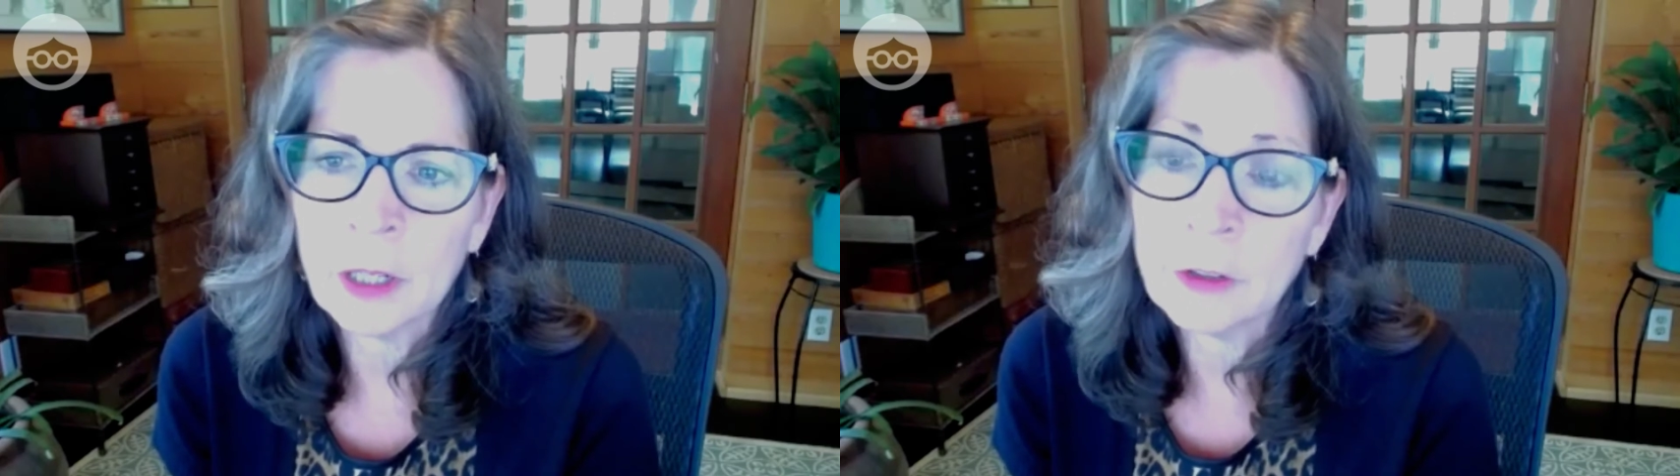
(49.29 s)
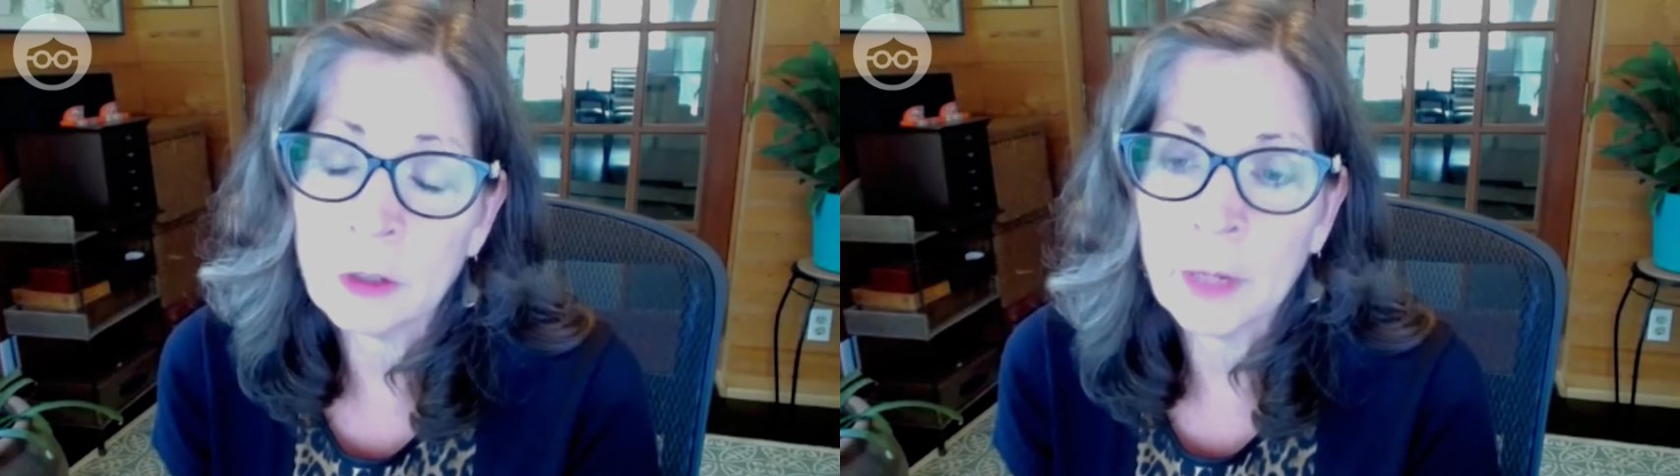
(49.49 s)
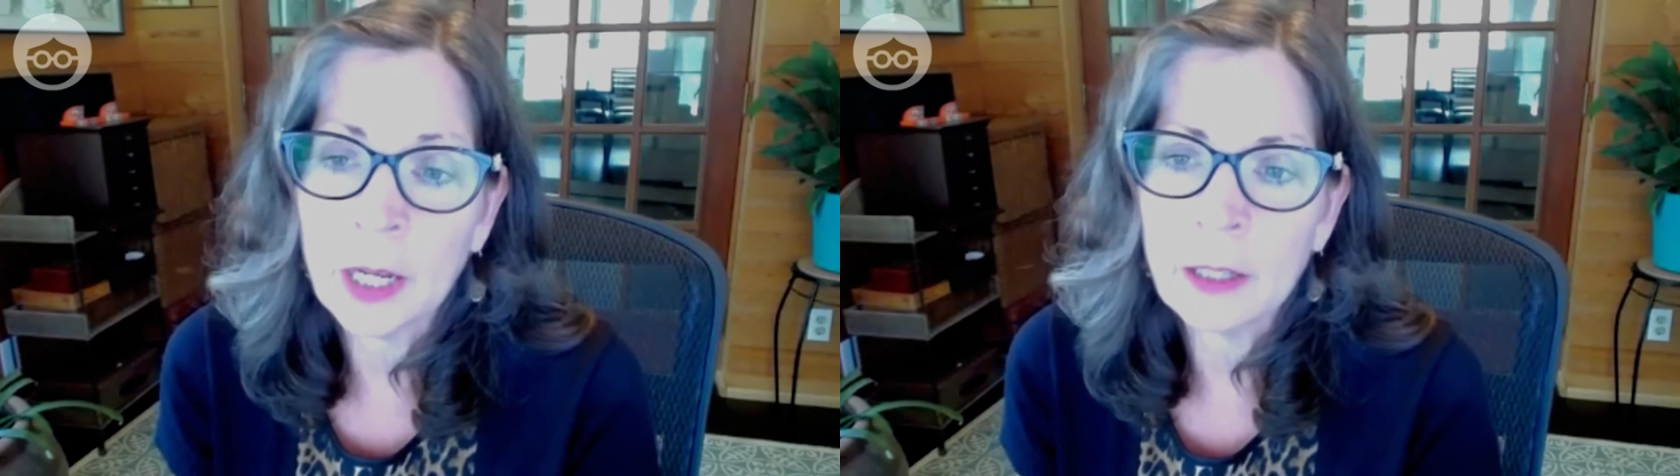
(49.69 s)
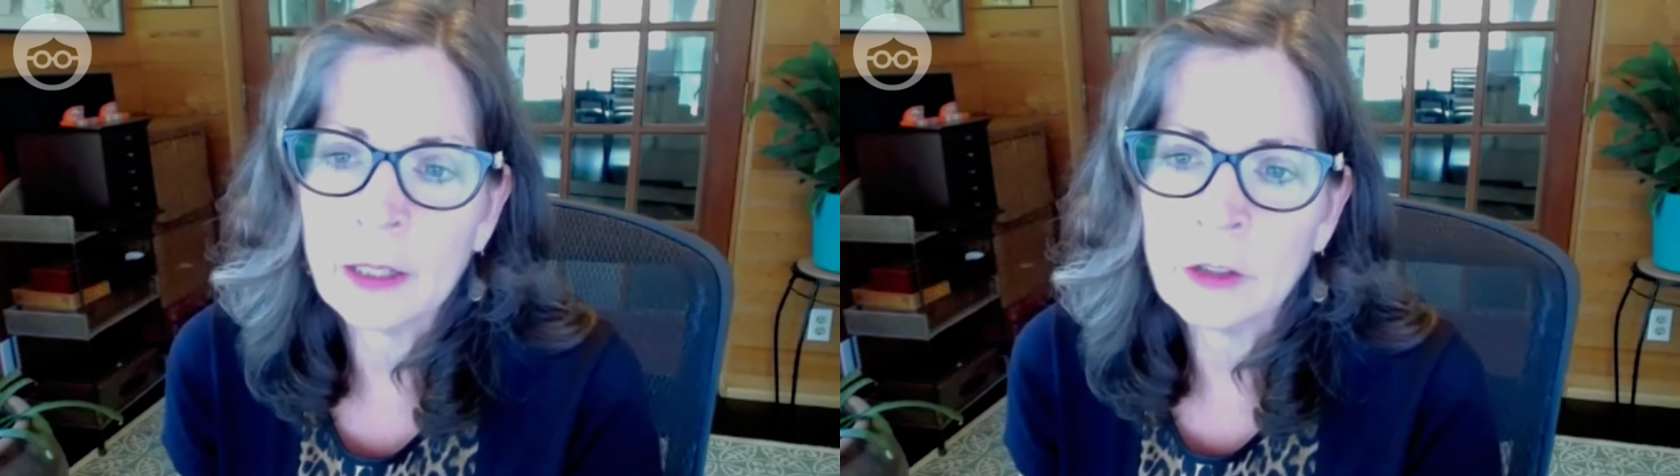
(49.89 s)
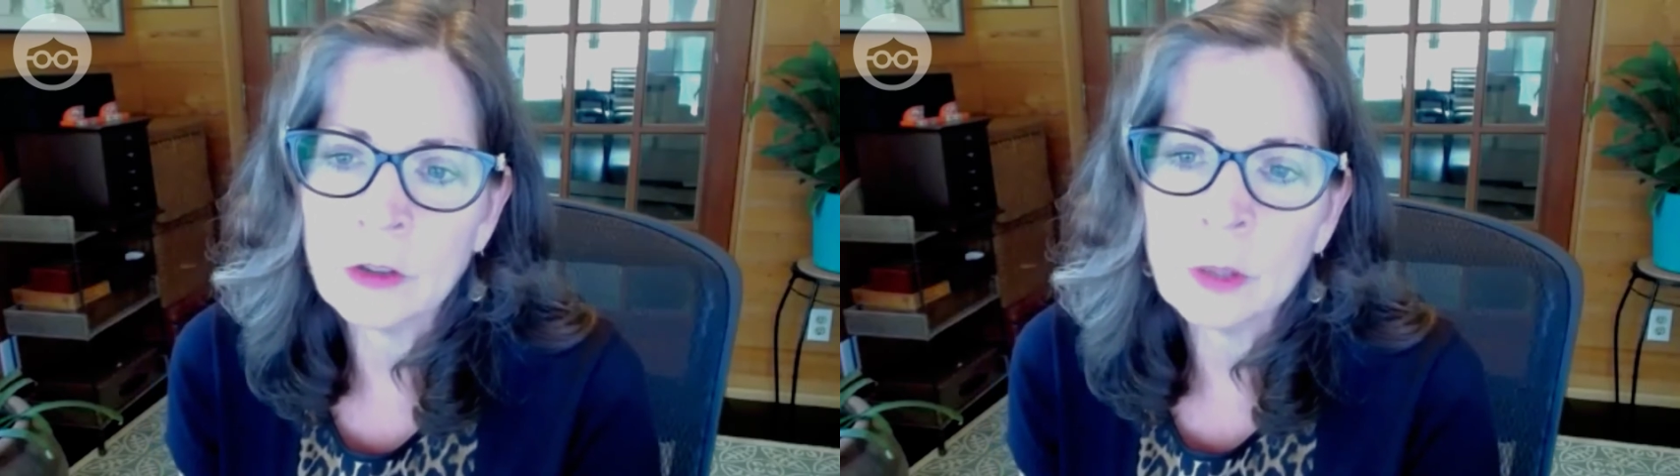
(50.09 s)
but also
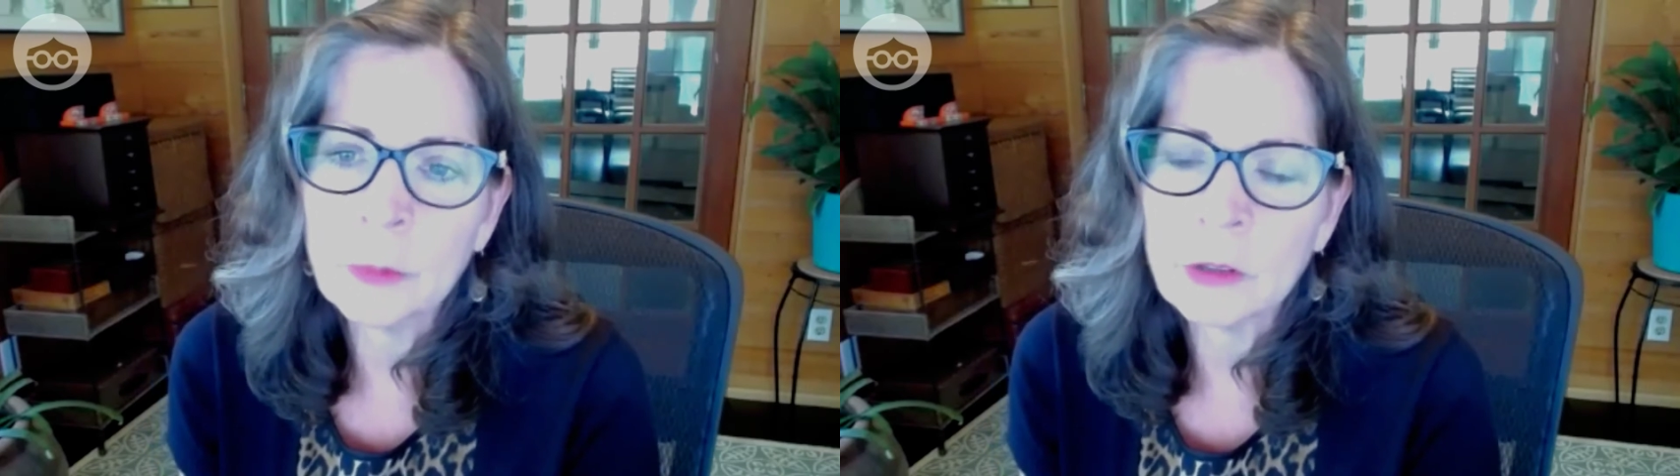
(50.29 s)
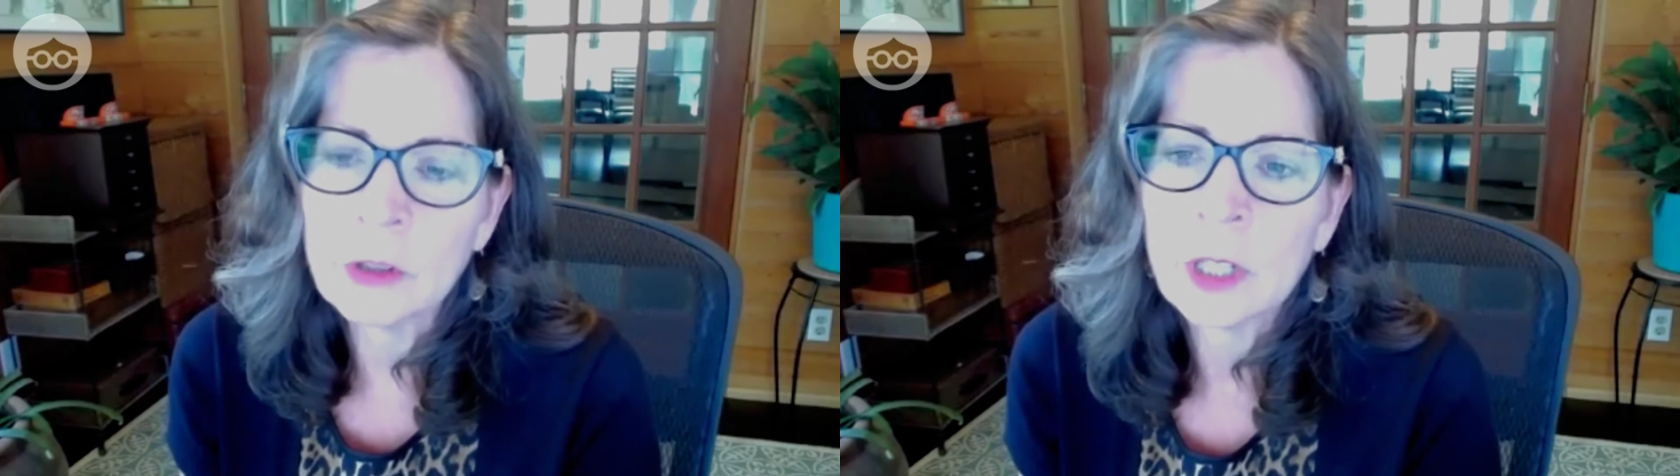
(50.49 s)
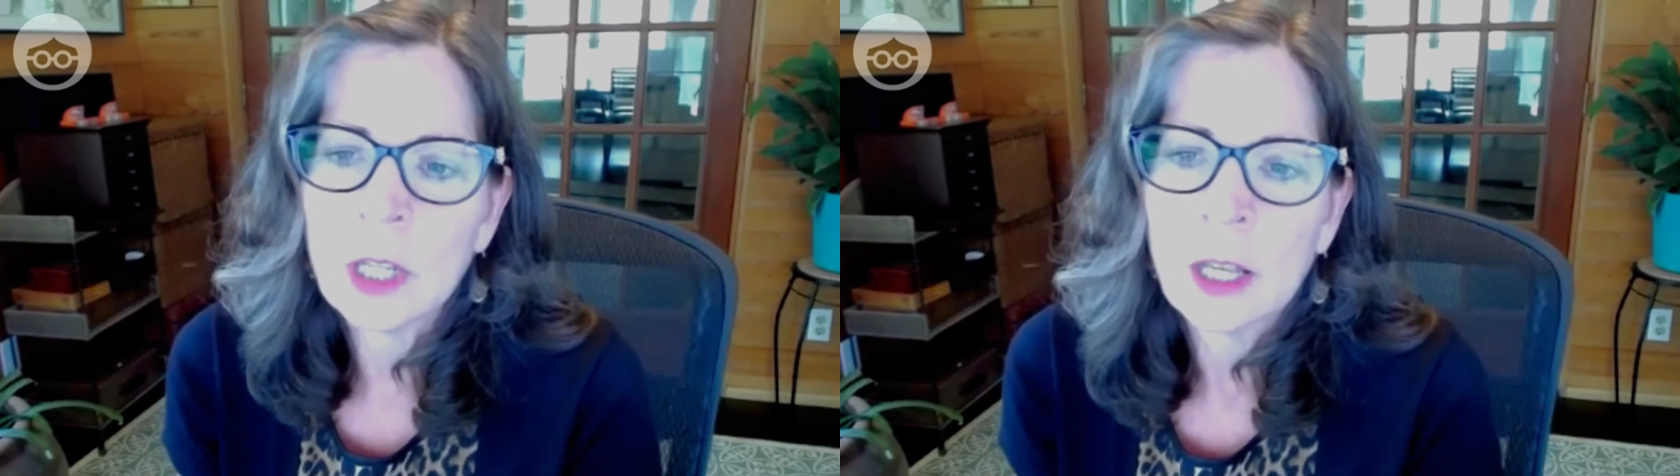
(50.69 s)
by consumers.